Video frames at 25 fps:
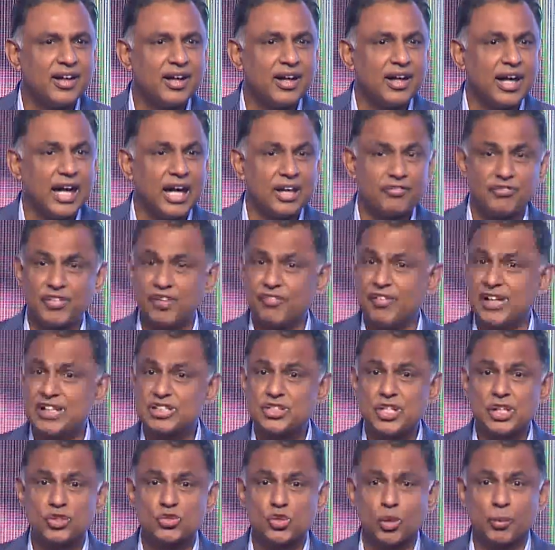And we're
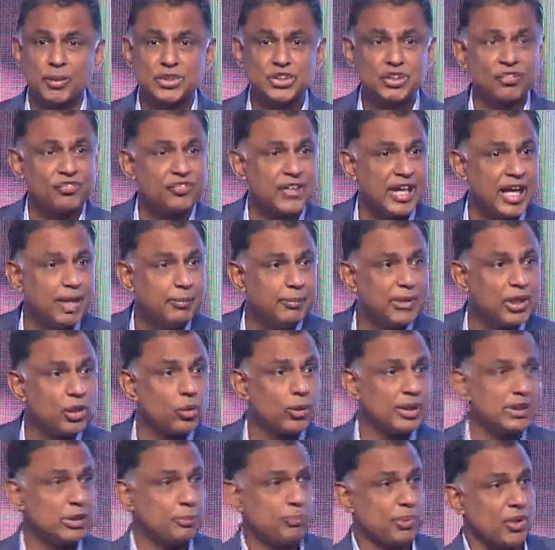wasting so much of time, and look
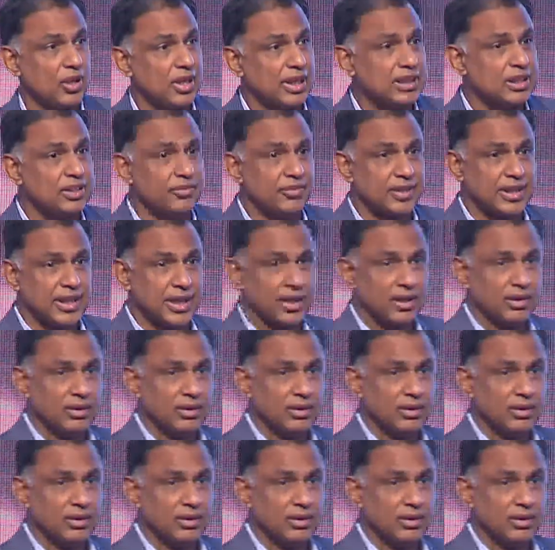at the productivity.